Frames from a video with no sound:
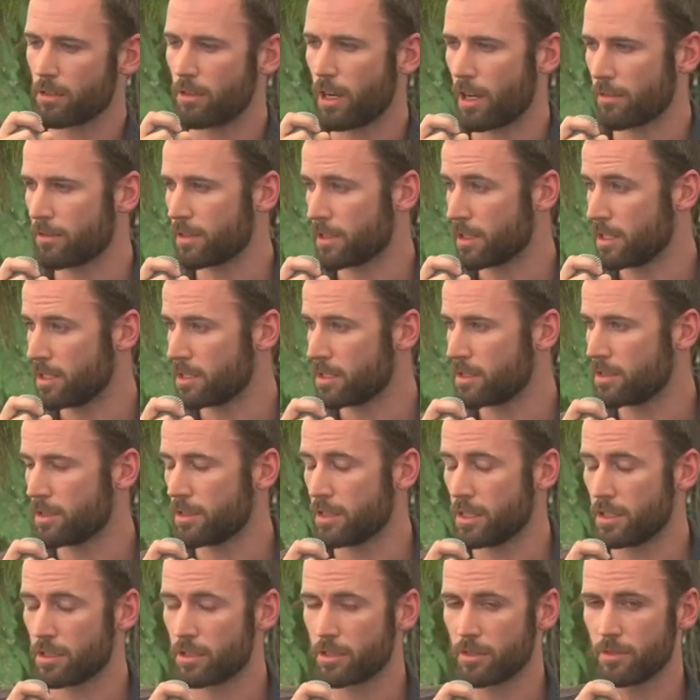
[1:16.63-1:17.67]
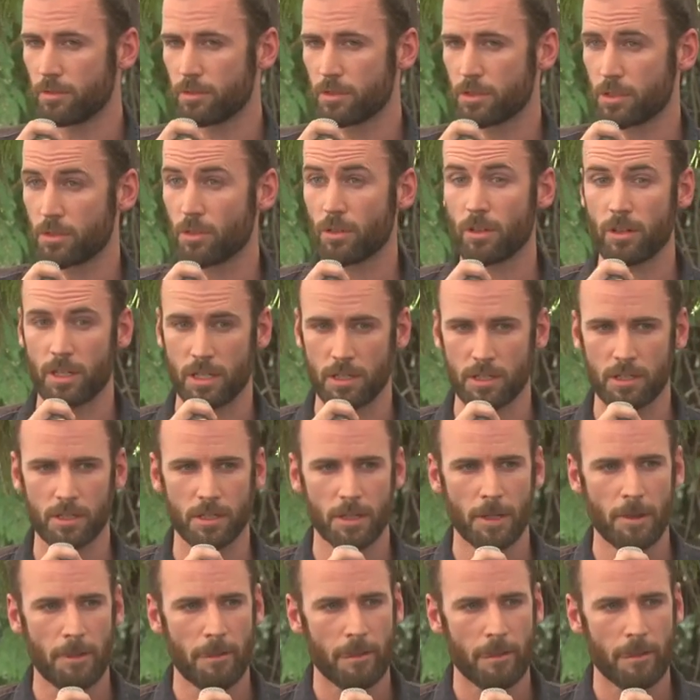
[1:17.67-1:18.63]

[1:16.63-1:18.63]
crafting these stories,